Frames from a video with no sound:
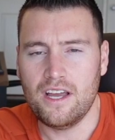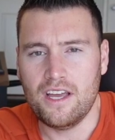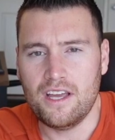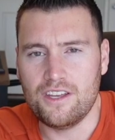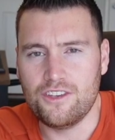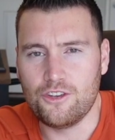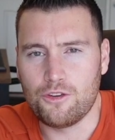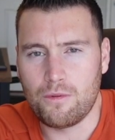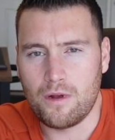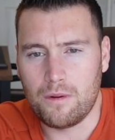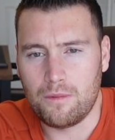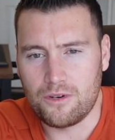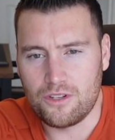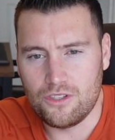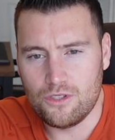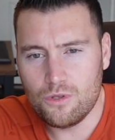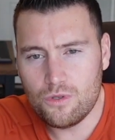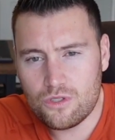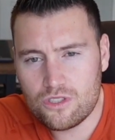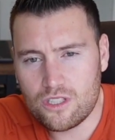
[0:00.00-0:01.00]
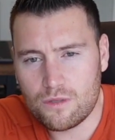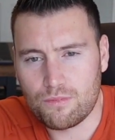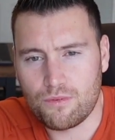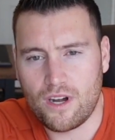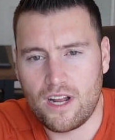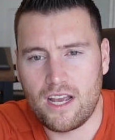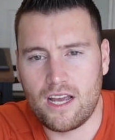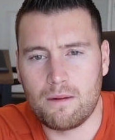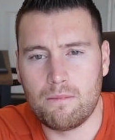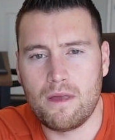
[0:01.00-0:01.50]
you're able to use the
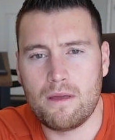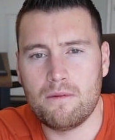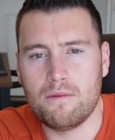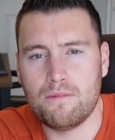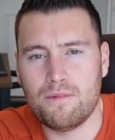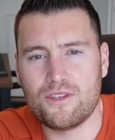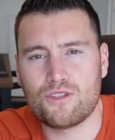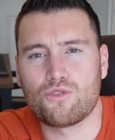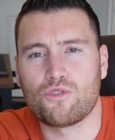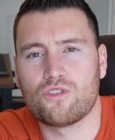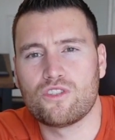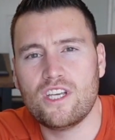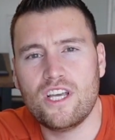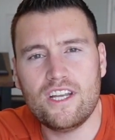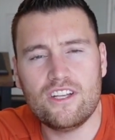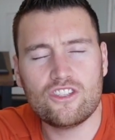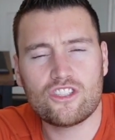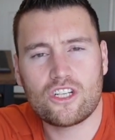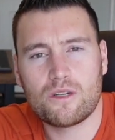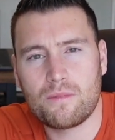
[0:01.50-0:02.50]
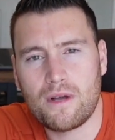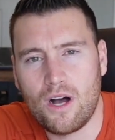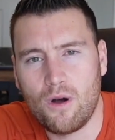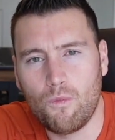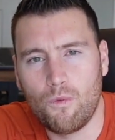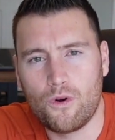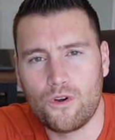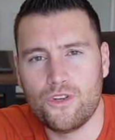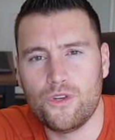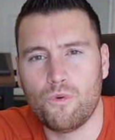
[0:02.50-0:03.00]
brand, maybe be strategic about
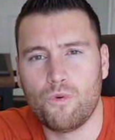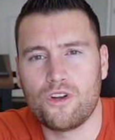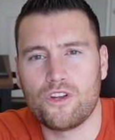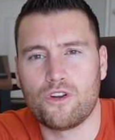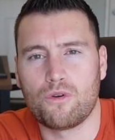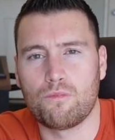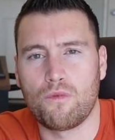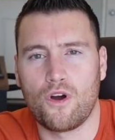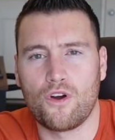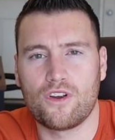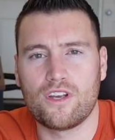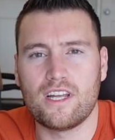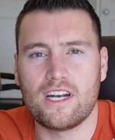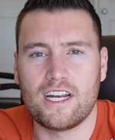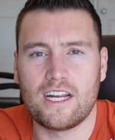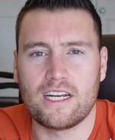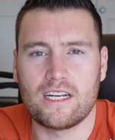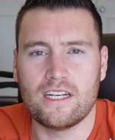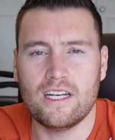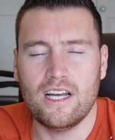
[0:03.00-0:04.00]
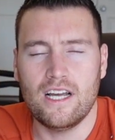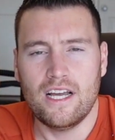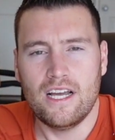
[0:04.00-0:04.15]
where you want your marketing